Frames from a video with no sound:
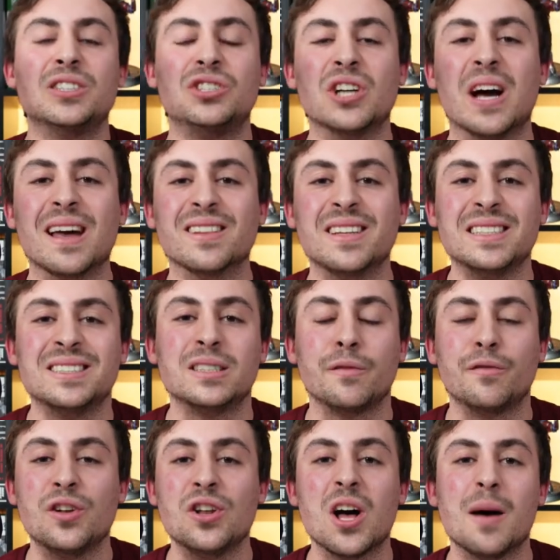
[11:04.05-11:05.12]
John Lees is a
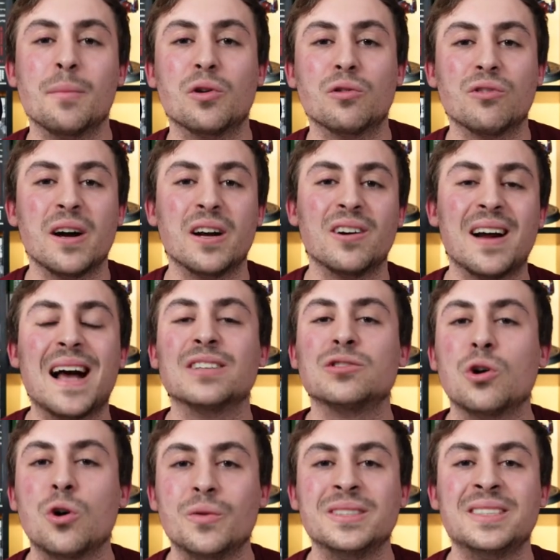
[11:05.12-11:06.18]
phenomenal writer. As
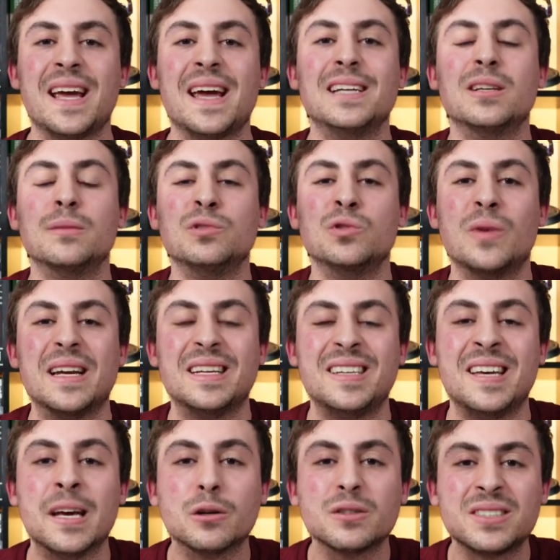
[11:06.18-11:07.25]
always, AWA
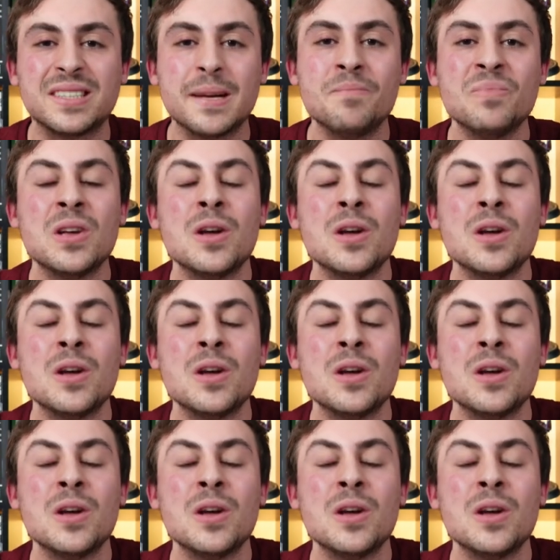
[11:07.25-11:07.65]
kills it.